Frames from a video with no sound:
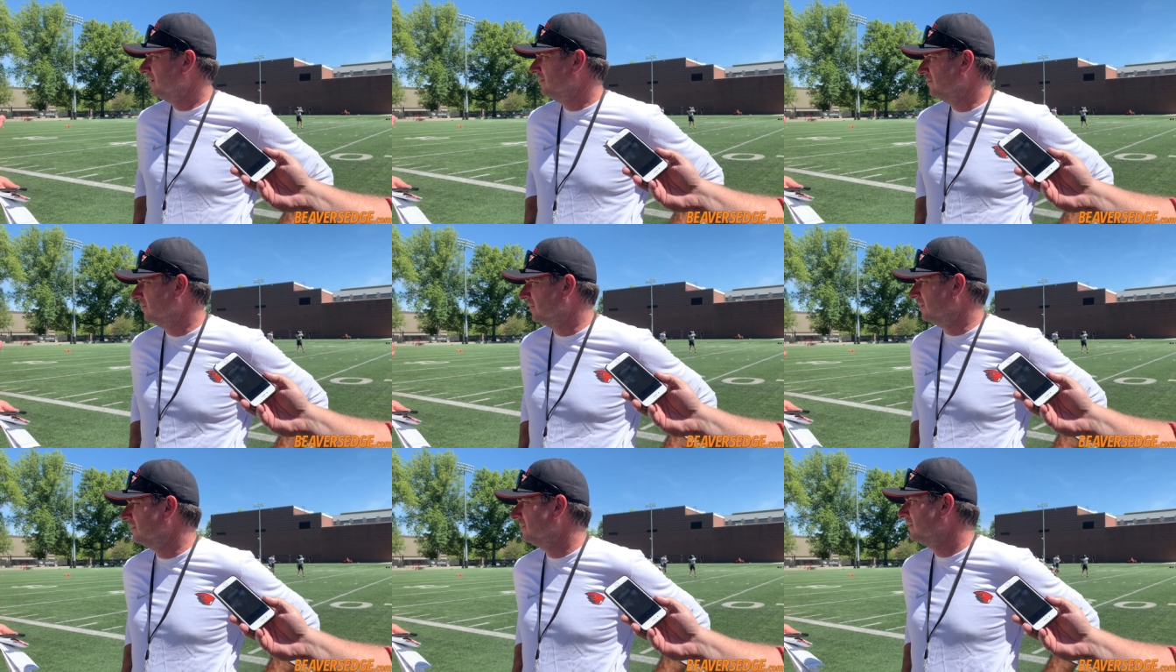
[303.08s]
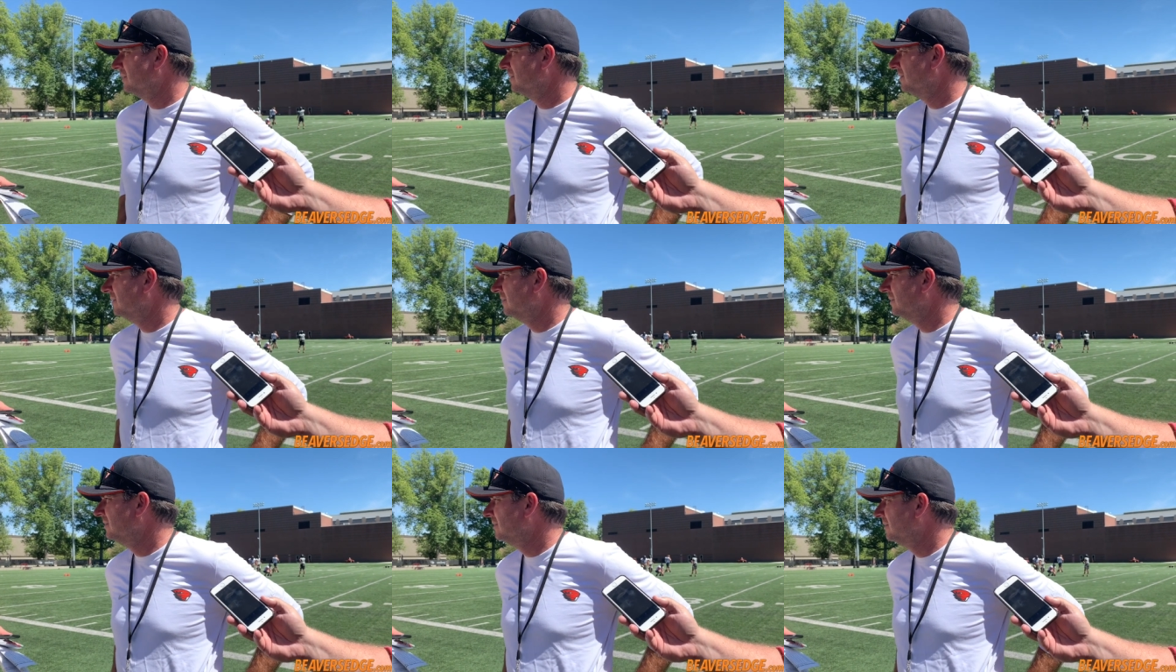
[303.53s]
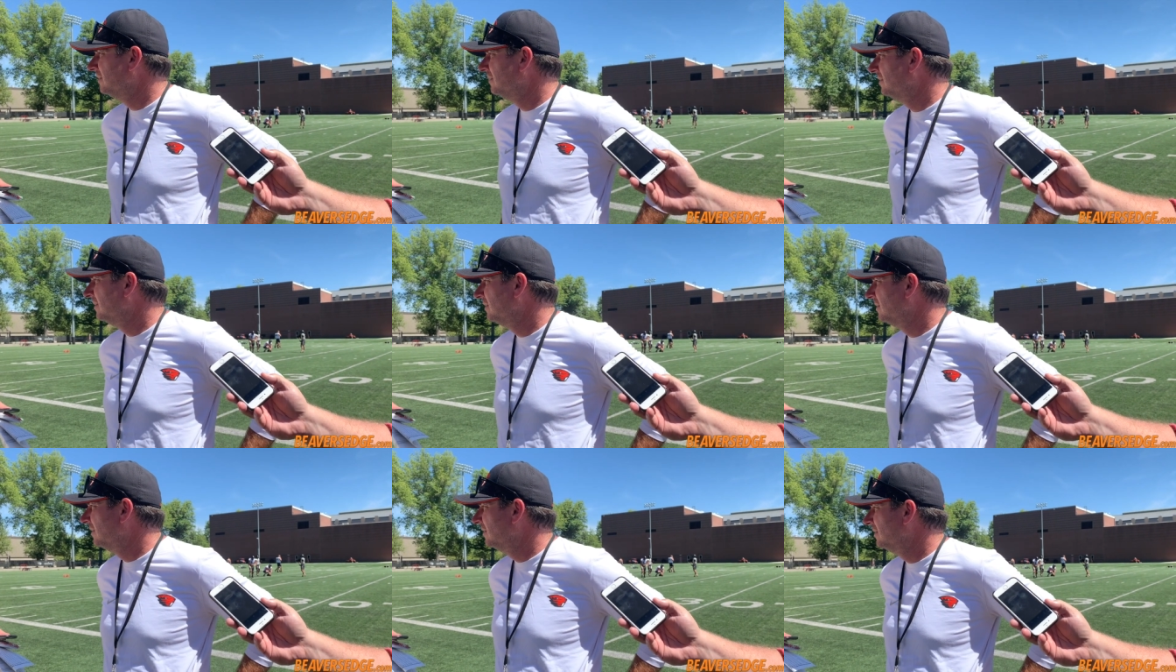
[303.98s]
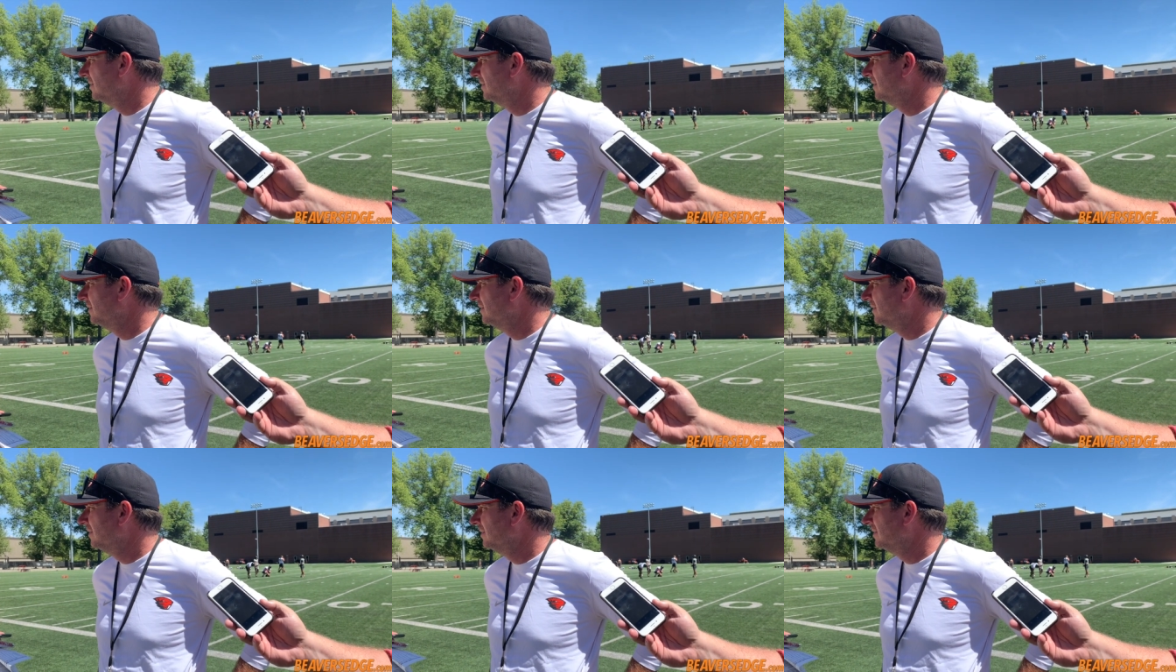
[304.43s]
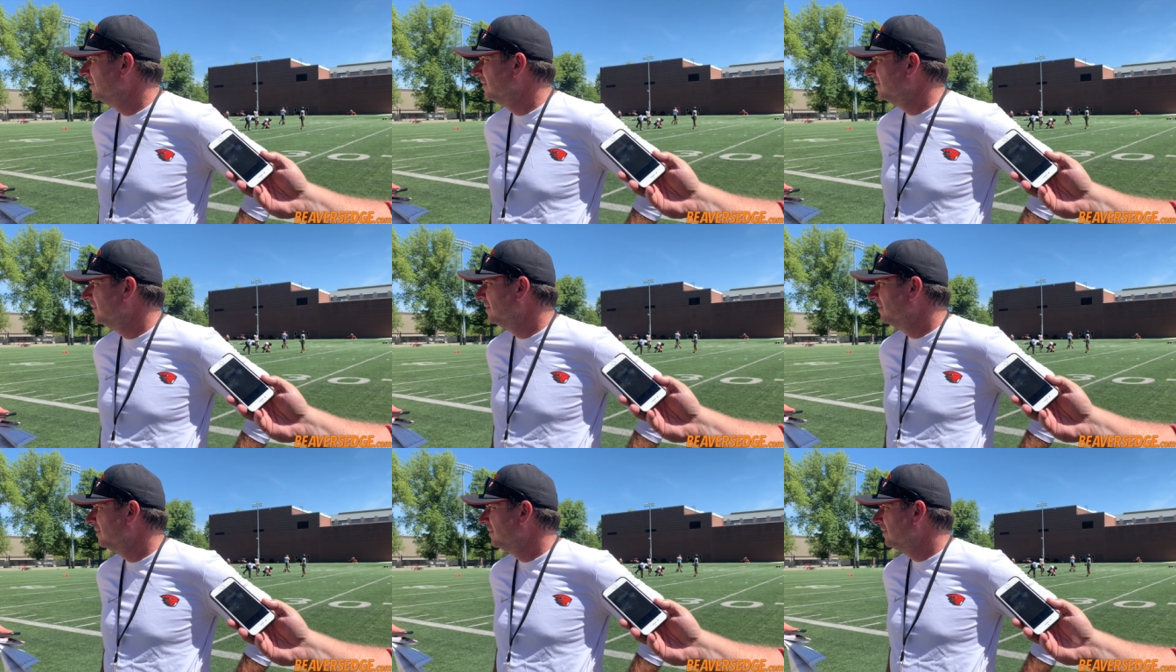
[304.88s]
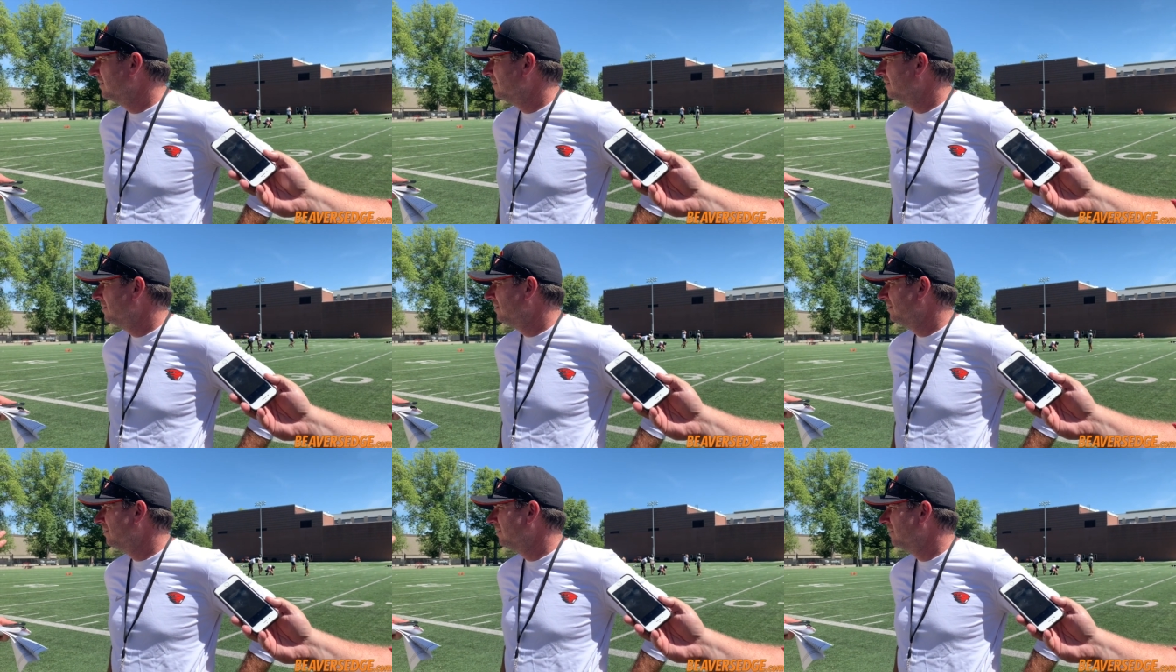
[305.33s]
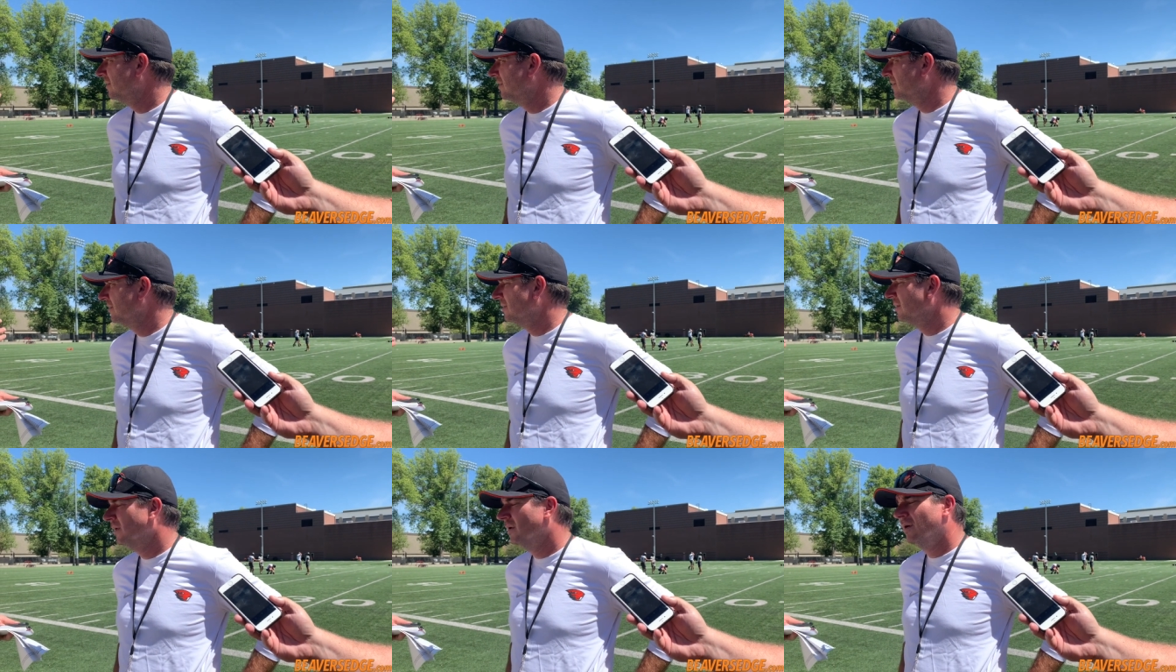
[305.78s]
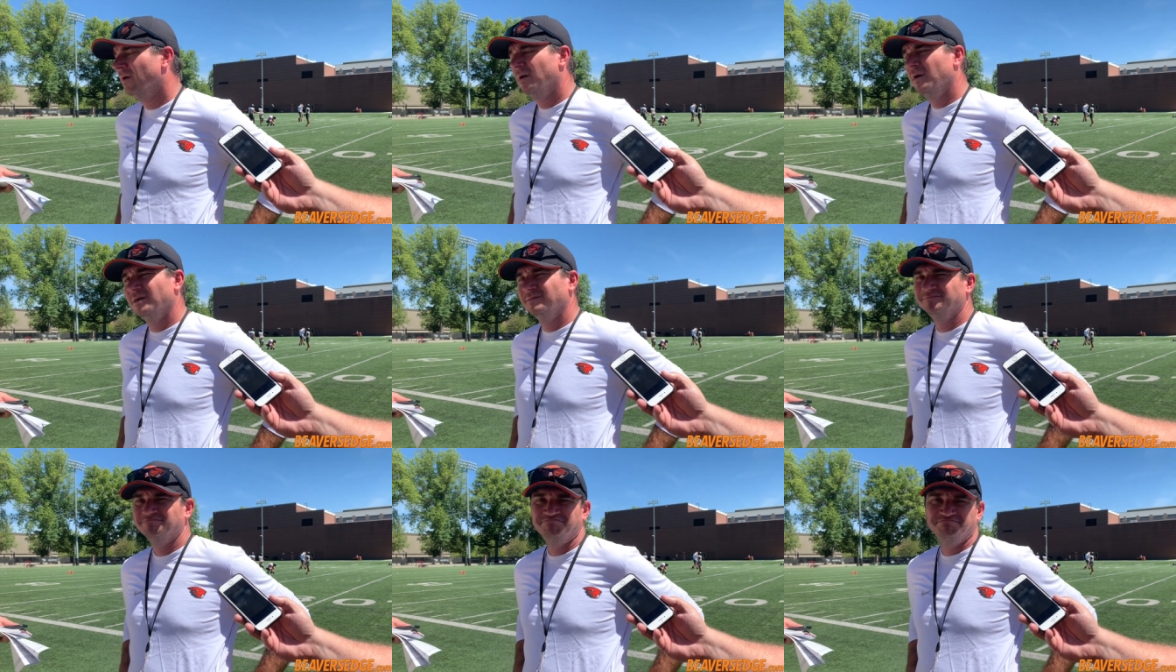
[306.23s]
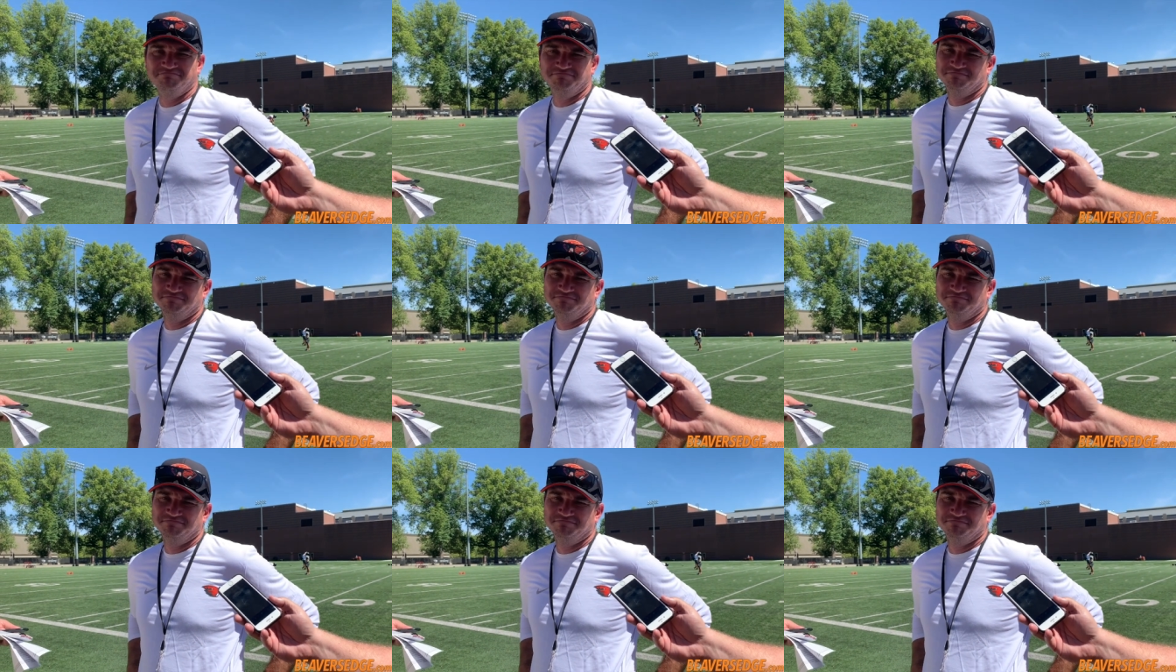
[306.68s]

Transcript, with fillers: they all been pretty good, or is there one that was really good and one that maybe